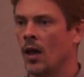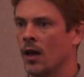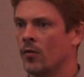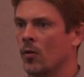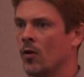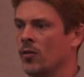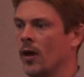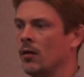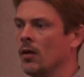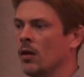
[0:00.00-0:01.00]
And of course,
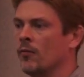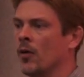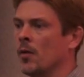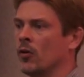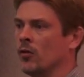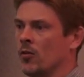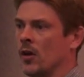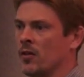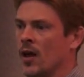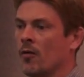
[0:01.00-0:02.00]
that very much goes
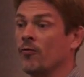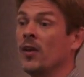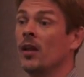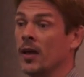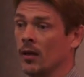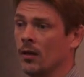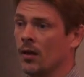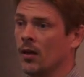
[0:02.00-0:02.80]
against our feeling